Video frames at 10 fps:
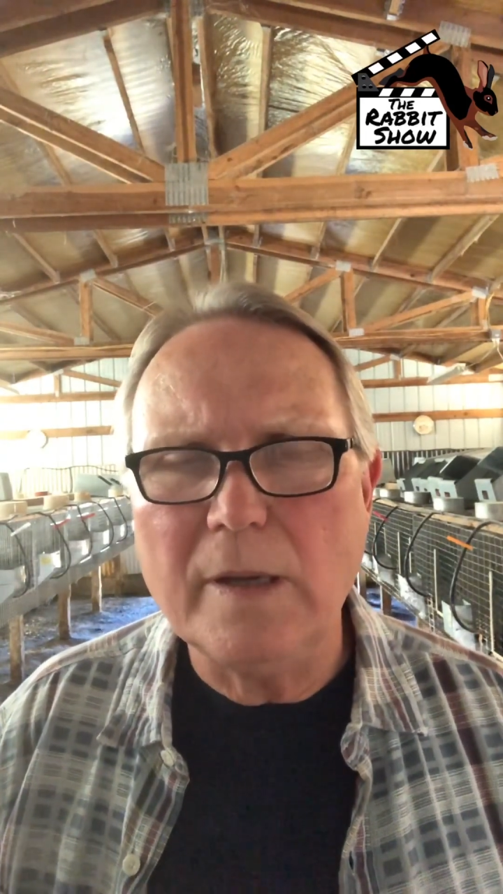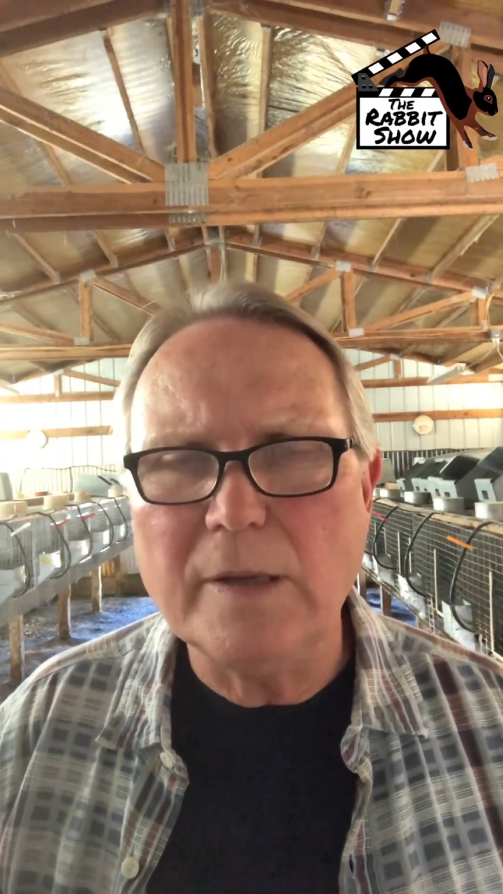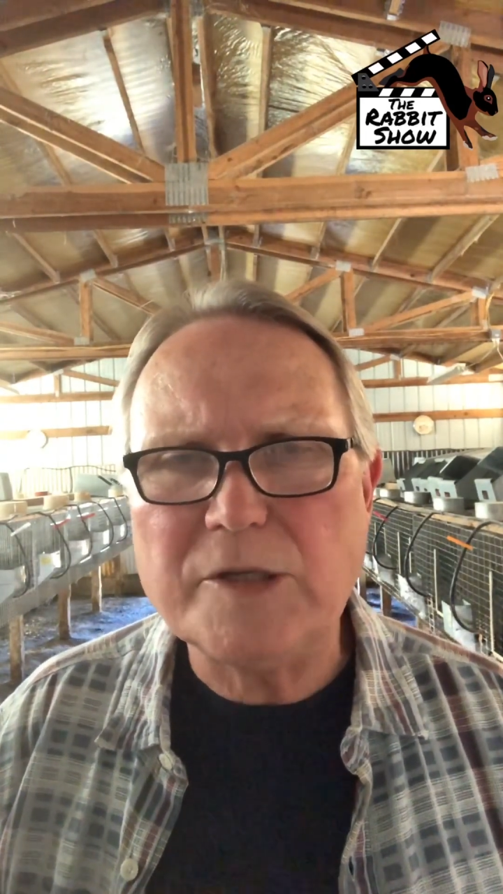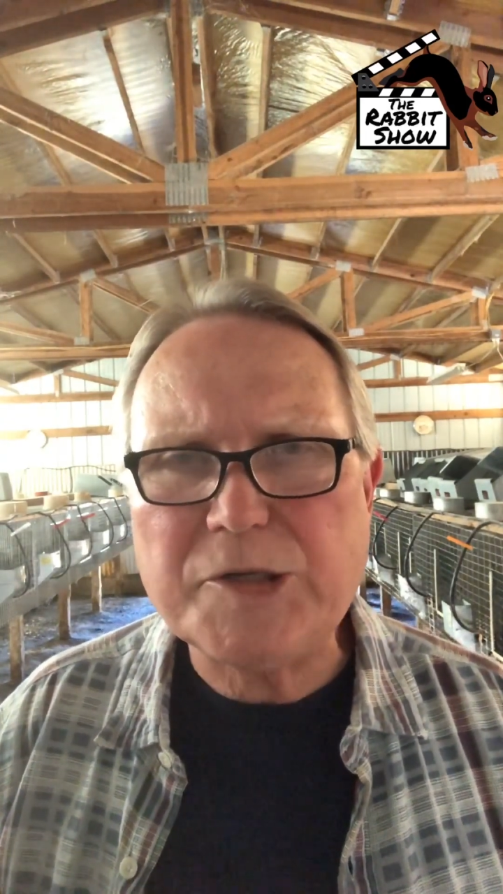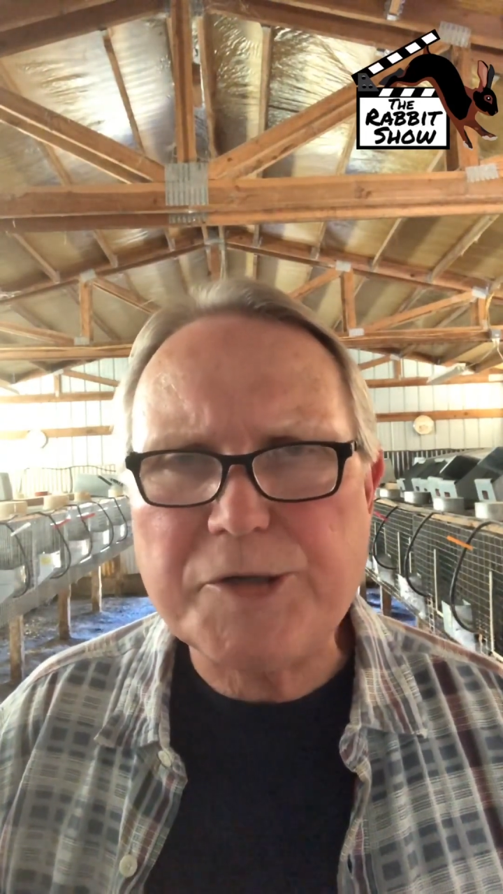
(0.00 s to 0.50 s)

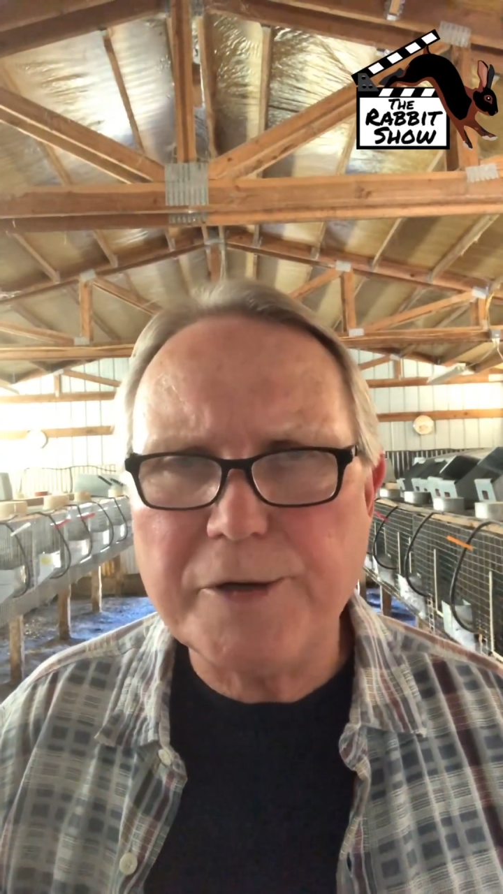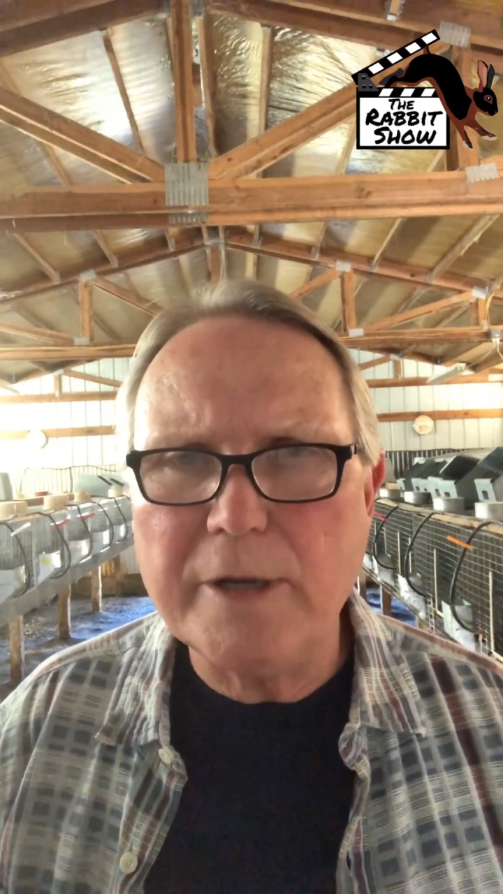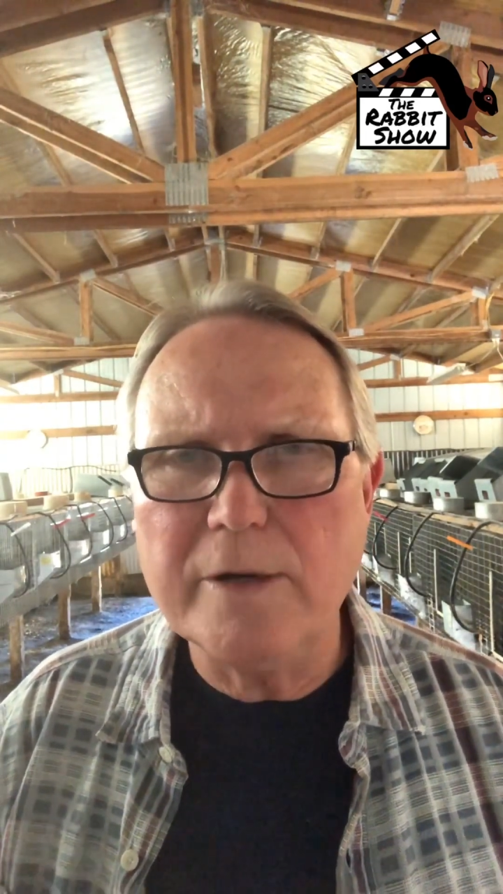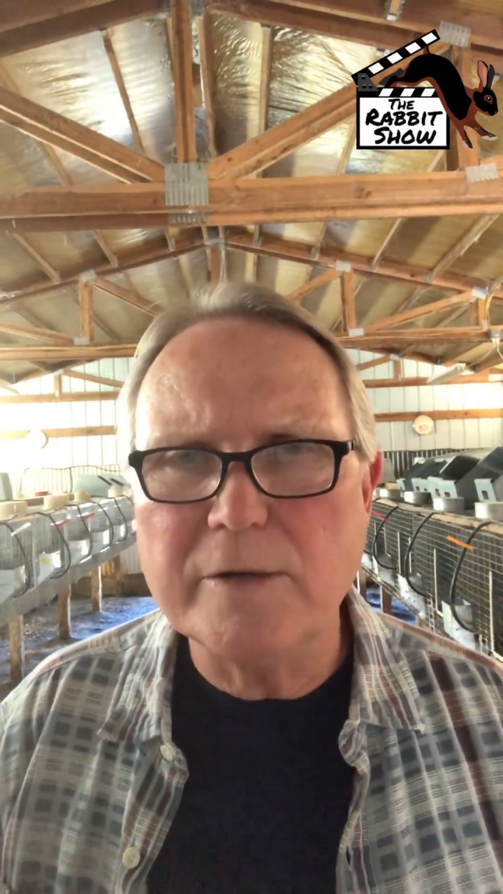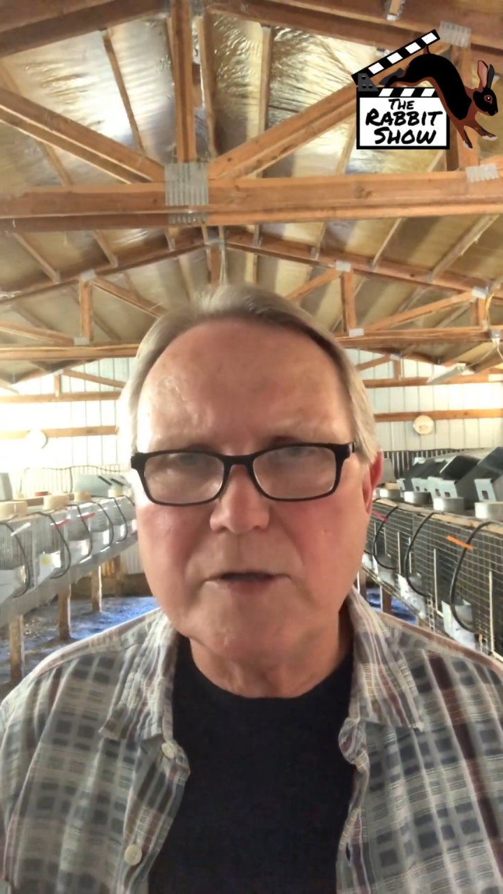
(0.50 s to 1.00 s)

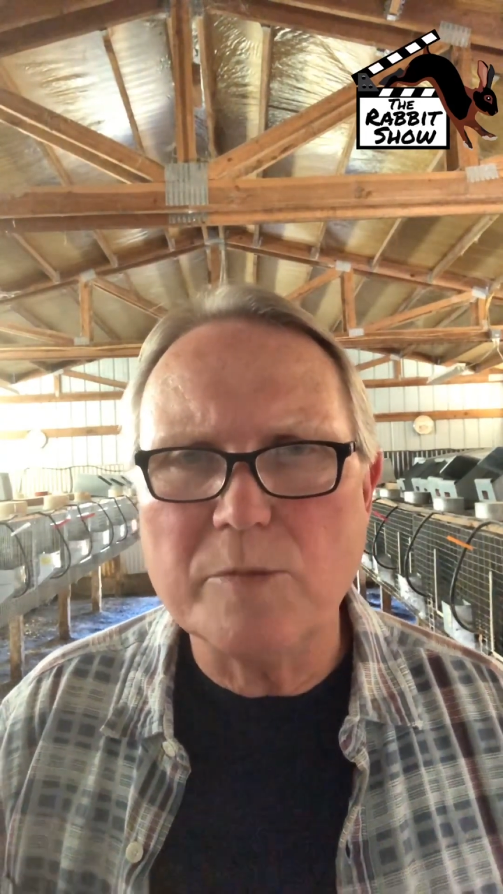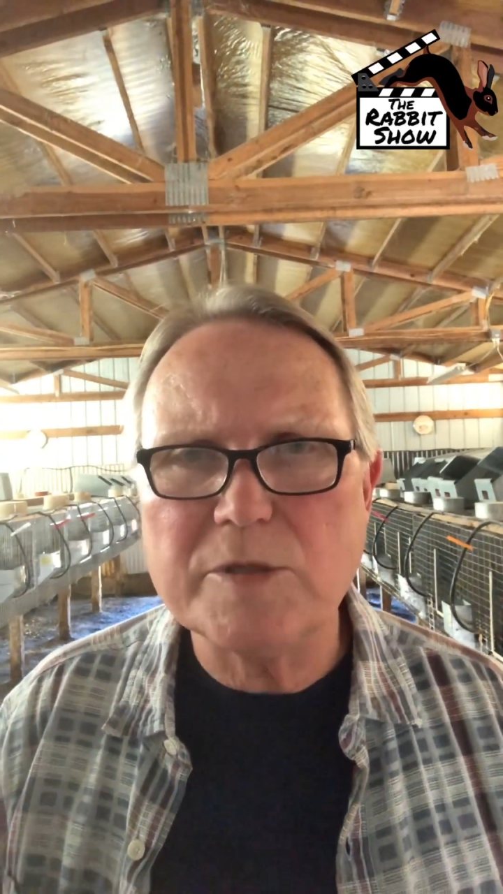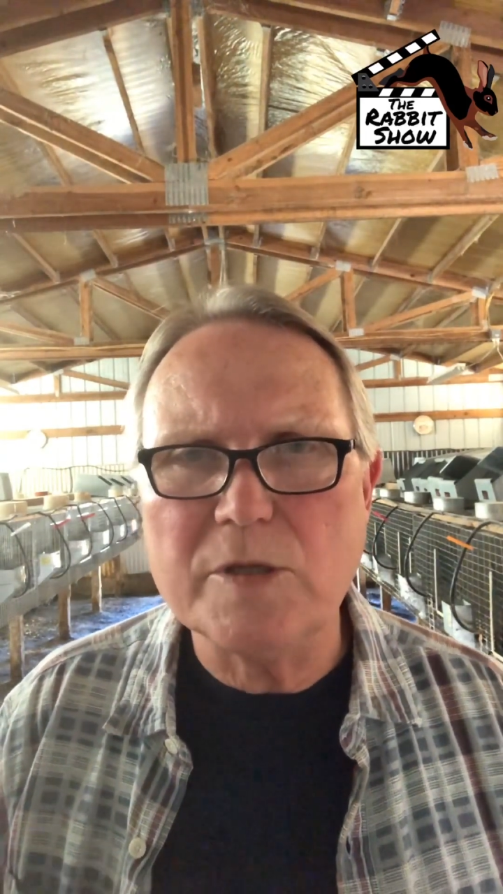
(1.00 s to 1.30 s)
sturdier in terms of